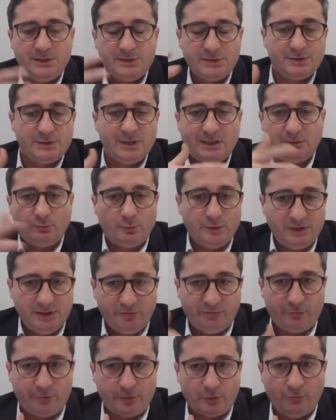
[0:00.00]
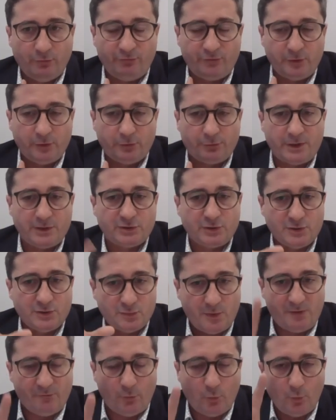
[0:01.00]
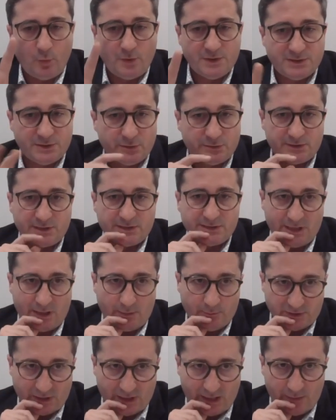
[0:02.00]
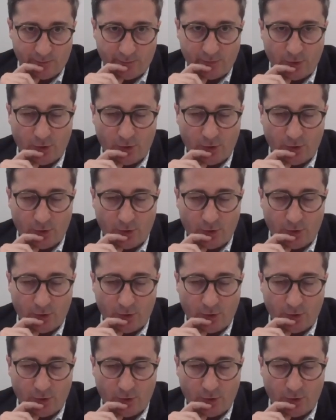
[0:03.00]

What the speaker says: so that with different configurations, we have always used the same type